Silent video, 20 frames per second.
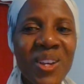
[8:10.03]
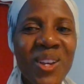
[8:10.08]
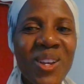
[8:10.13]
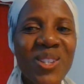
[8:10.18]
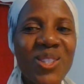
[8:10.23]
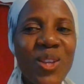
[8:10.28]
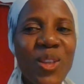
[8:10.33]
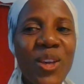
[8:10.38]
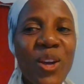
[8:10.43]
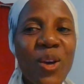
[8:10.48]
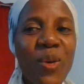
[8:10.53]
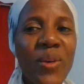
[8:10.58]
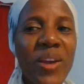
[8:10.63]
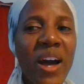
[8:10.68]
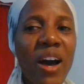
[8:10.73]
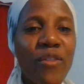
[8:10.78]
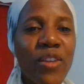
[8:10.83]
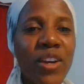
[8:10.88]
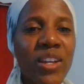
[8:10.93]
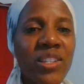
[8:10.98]
So, there we
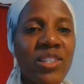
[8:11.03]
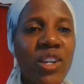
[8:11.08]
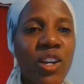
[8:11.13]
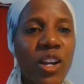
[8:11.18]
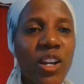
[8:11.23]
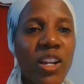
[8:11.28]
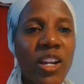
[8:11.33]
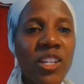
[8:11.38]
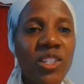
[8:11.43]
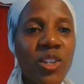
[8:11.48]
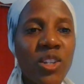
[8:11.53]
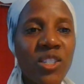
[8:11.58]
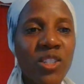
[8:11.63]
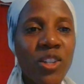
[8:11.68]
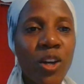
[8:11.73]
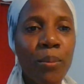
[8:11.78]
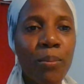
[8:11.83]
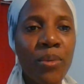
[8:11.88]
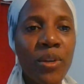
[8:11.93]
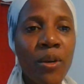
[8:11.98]
have it. Let us
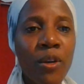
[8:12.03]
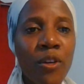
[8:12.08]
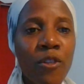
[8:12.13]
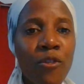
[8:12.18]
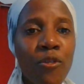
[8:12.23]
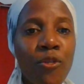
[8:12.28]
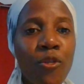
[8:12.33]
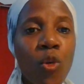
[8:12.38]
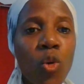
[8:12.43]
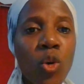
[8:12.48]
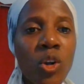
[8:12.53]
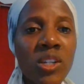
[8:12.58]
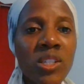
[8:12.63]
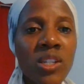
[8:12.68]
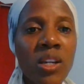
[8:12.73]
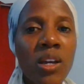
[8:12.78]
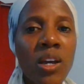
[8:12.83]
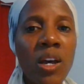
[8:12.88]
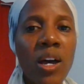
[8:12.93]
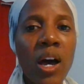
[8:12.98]
not be fooled
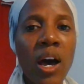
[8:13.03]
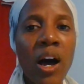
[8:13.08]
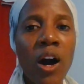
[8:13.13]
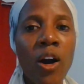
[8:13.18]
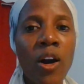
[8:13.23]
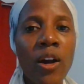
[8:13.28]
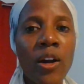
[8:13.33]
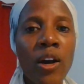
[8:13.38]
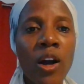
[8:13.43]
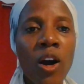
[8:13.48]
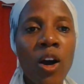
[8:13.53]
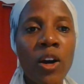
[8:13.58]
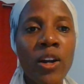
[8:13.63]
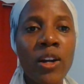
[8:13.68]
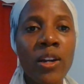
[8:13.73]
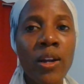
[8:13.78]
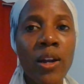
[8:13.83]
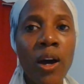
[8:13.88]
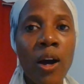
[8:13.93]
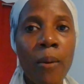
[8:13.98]
or, or
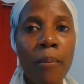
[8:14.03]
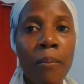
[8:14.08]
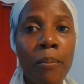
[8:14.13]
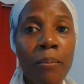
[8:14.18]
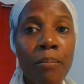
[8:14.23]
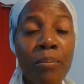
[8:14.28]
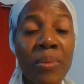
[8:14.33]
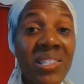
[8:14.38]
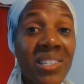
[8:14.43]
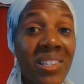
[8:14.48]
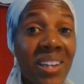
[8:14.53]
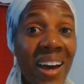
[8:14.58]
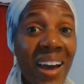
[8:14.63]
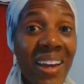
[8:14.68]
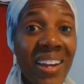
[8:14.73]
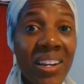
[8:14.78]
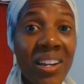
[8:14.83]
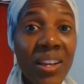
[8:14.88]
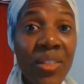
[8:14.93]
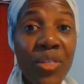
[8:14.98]
um,
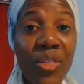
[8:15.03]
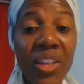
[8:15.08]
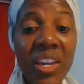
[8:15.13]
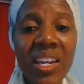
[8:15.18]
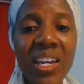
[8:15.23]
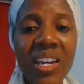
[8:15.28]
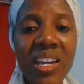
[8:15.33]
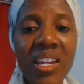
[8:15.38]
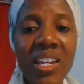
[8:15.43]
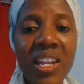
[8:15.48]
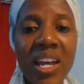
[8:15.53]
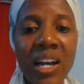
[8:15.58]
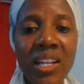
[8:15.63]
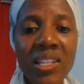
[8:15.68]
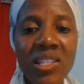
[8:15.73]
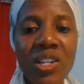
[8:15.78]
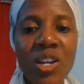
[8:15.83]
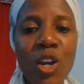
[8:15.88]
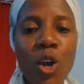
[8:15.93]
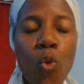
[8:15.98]
misguided in thinking
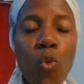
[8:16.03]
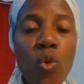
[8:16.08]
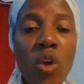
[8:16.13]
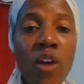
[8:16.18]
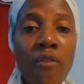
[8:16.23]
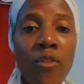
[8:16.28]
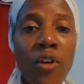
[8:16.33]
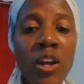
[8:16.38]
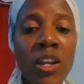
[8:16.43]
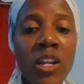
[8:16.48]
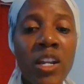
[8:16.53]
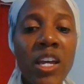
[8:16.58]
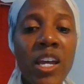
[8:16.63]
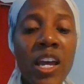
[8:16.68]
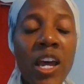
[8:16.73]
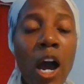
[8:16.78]
that we have an,